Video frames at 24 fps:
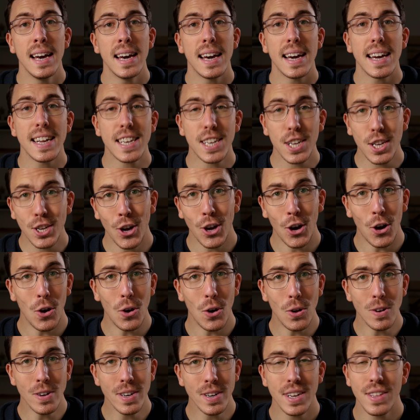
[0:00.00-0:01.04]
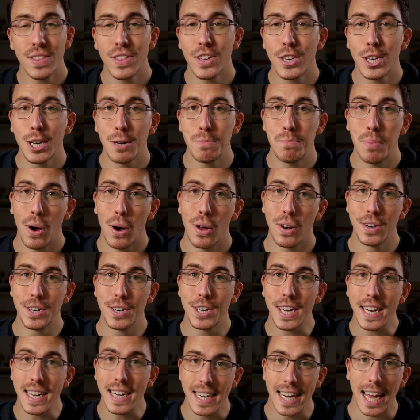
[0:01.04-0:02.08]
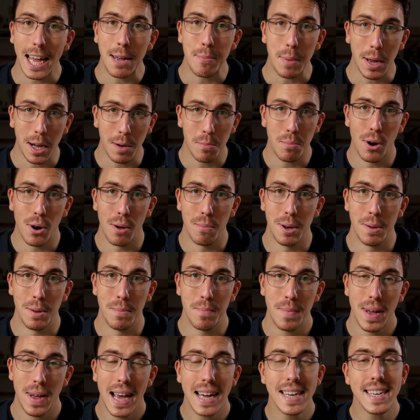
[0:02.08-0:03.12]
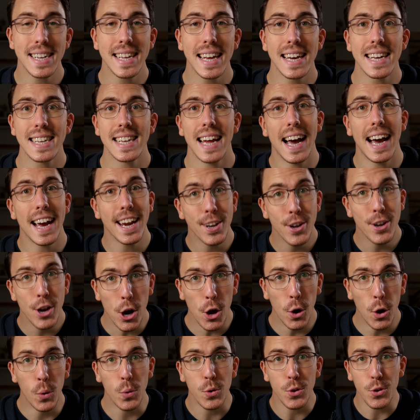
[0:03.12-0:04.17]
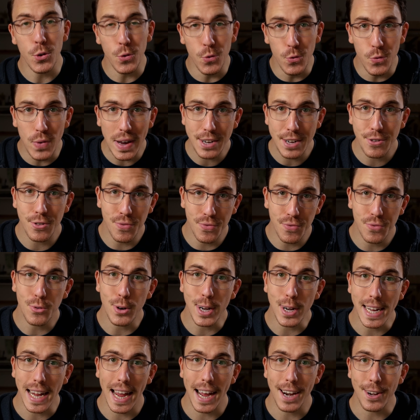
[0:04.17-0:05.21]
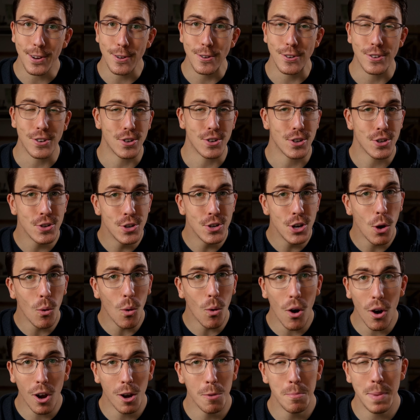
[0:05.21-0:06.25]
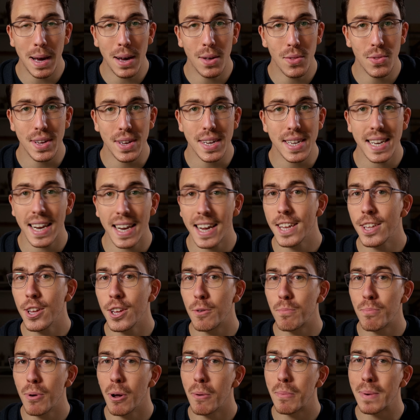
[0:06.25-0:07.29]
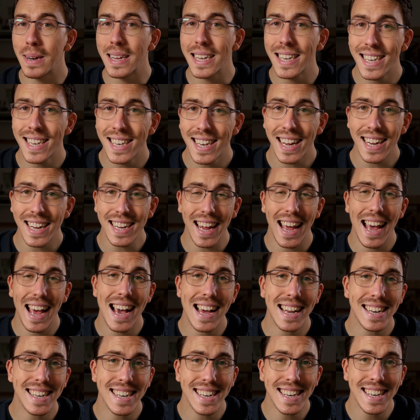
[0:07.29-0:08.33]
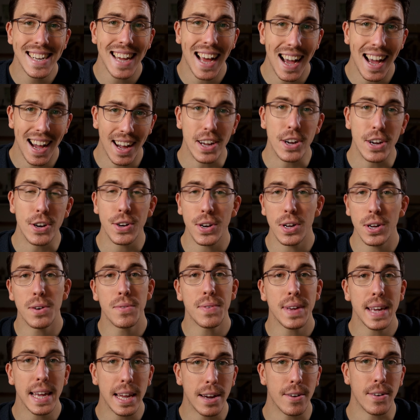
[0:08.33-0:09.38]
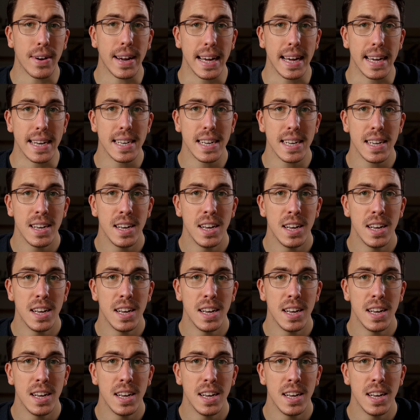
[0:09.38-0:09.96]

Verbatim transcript: It's called the topology naming problem. And yes, I know you veteran FreeCAD users, you know all about this and you're probably sick and tired of hearing it.